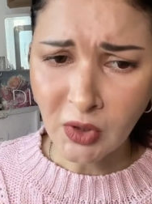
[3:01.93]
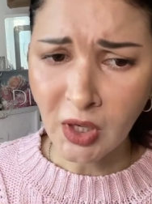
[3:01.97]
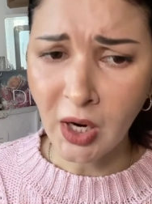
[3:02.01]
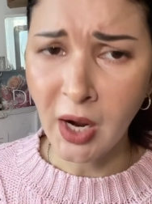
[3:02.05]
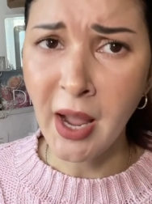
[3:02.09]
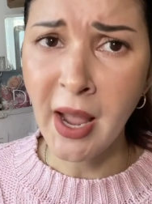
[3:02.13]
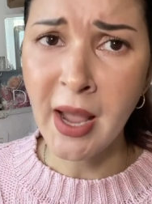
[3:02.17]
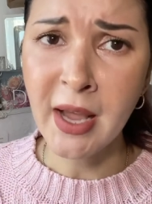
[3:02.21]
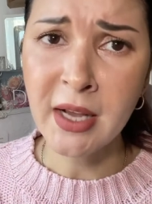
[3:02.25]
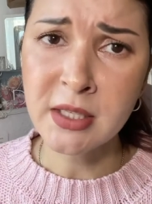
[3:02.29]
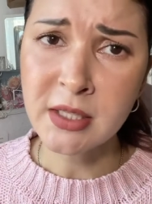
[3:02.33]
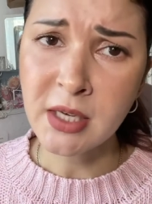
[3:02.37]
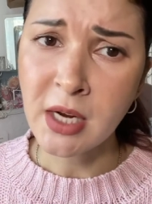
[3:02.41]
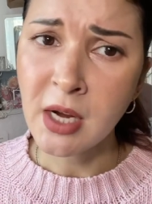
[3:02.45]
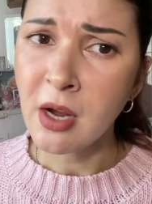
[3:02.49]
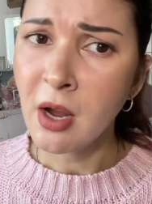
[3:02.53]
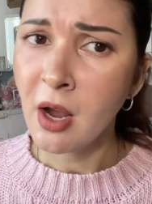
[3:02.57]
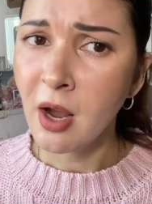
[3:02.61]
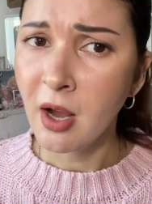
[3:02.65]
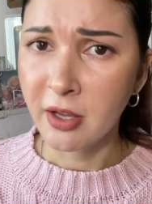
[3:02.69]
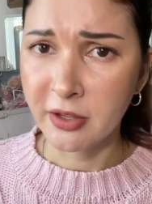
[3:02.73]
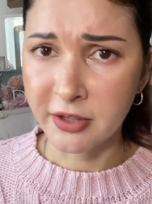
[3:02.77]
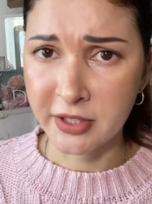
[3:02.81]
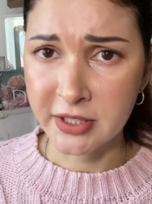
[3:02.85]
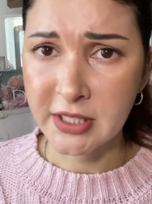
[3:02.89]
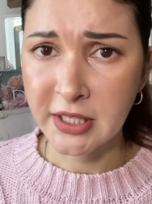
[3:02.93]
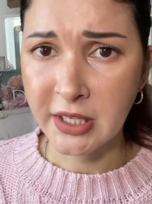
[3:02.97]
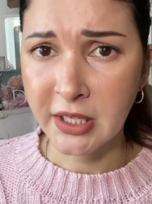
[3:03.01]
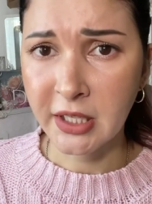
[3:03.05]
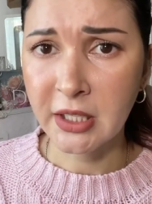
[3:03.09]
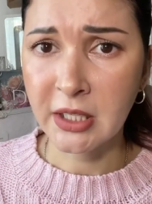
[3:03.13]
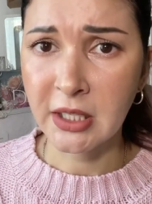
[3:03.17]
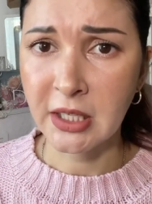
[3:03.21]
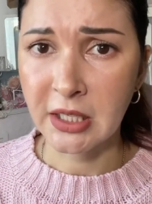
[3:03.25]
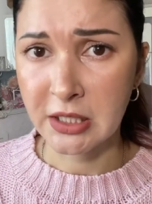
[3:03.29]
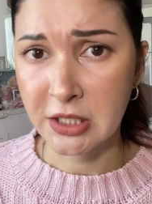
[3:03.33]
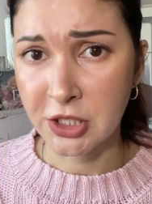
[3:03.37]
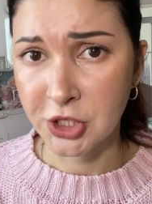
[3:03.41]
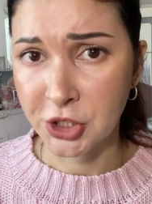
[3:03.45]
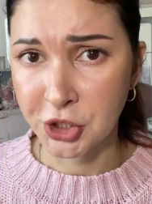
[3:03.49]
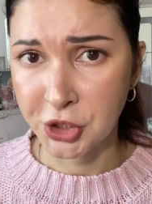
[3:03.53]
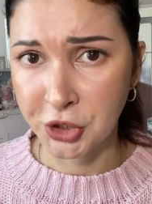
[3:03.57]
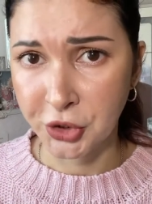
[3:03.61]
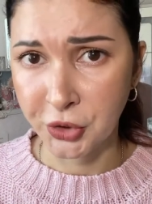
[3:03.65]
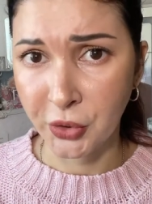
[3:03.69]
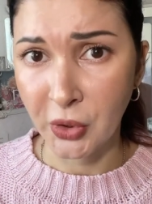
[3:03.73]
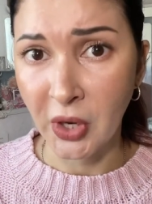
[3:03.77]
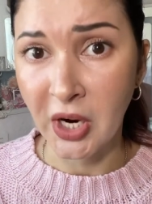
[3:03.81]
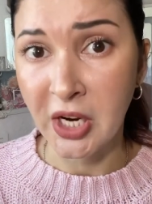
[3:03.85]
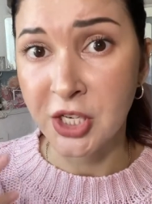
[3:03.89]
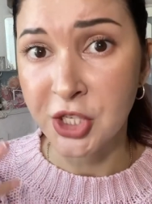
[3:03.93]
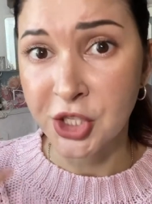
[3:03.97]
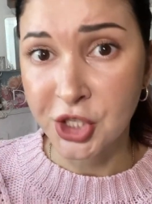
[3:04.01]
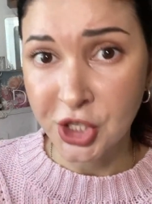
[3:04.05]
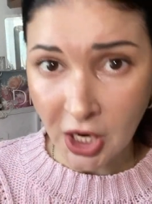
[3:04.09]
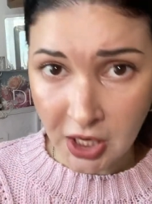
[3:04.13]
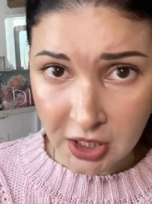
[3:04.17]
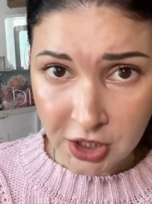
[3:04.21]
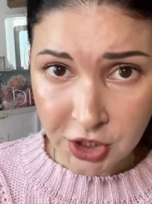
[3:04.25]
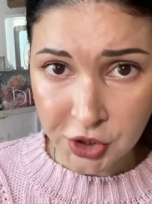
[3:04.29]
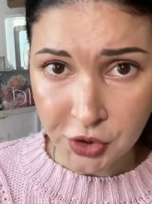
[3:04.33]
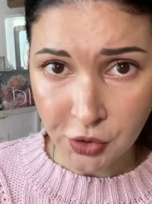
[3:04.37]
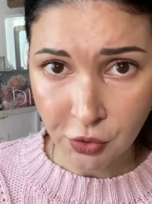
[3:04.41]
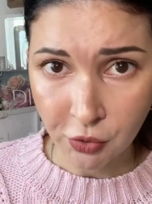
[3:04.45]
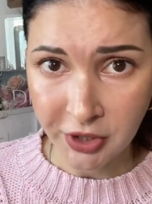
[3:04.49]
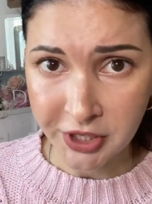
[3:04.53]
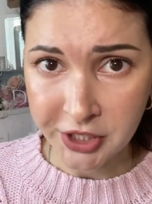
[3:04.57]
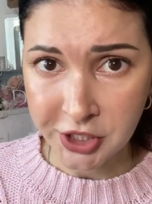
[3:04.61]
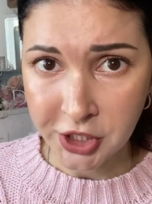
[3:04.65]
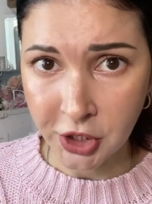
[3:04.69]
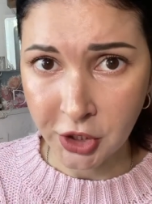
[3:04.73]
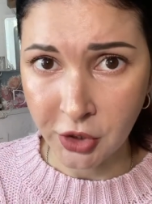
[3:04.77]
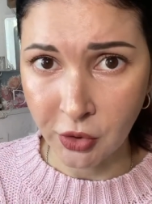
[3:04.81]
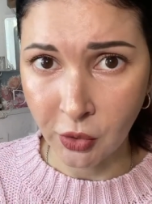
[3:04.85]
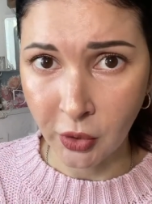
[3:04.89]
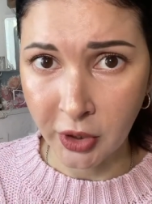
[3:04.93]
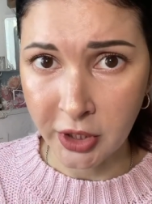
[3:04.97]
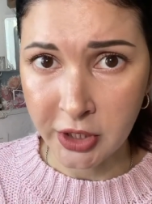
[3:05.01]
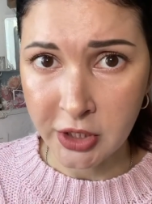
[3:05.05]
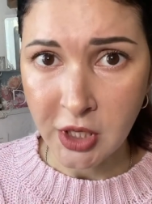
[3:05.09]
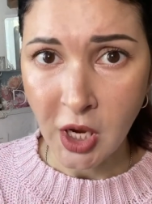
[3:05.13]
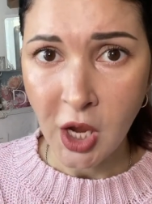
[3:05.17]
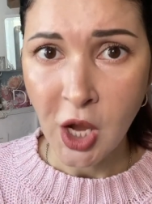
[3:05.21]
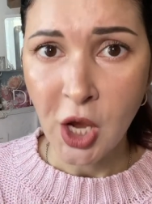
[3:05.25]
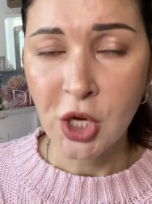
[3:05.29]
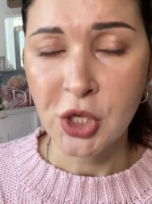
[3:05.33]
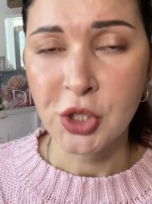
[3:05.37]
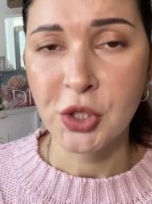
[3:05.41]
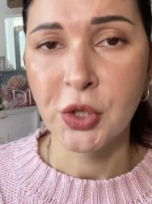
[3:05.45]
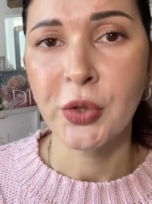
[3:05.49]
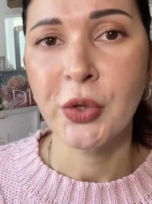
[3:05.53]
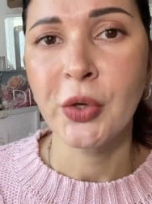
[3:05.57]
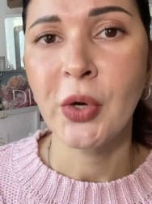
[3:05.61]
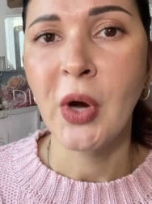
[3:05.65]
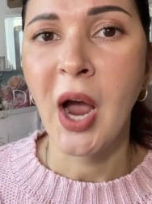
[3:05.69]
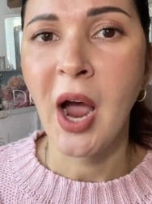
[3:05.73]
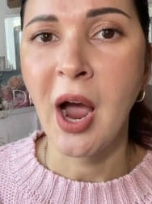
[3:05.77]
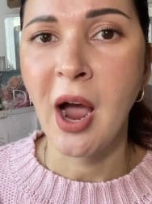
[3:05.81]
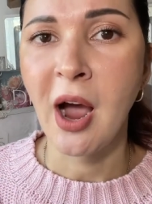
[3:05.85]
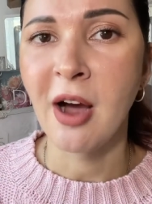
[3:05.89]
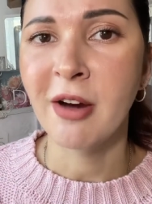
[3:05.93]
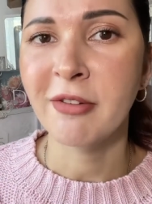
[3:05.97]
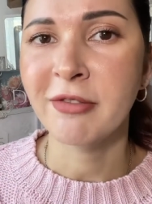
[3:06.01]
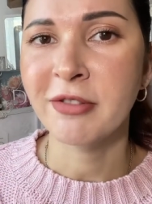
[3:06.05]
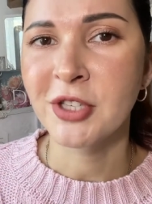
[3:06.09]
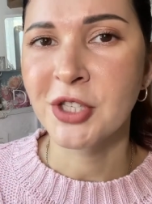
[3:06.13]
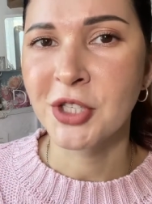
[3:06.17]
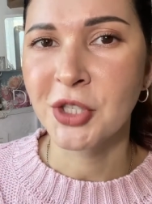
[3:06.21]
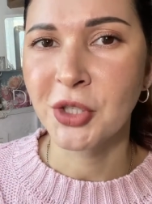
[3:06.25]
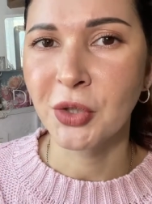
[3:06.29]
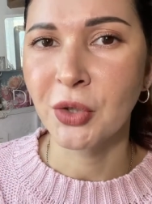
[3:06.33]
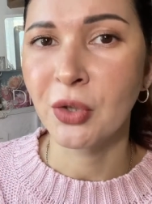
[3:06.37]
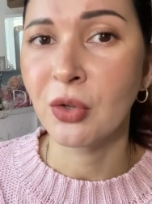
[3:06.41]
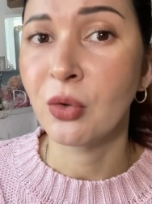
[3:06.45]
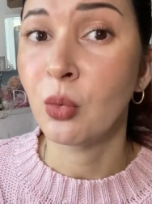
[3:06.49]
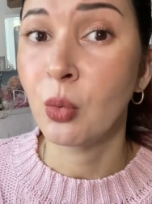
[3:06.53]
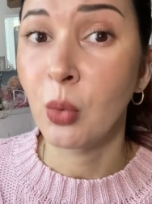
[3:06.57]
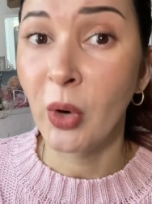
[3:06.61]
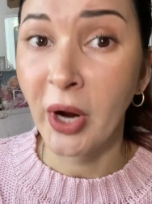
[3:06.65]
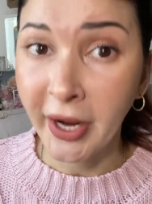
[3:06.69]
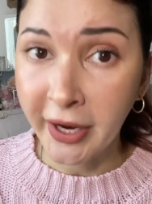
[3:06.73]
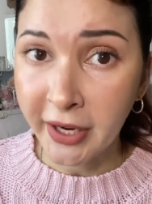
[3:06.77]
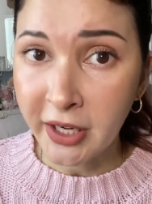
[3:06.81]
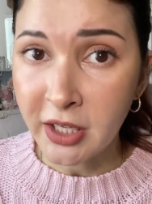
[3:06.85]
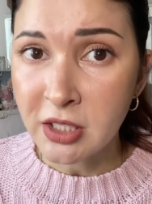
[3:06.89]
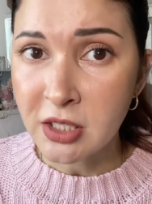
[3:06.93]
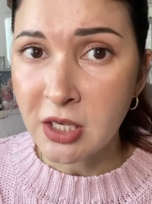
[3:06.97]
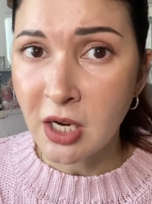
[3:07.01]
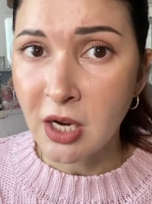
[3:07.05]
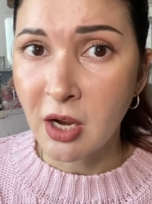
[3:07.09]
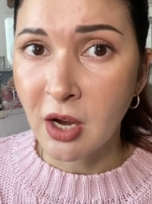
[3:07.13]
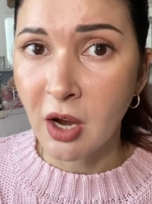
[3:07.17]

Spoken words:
And the skin needs to adjust to retinoids, so you have to wait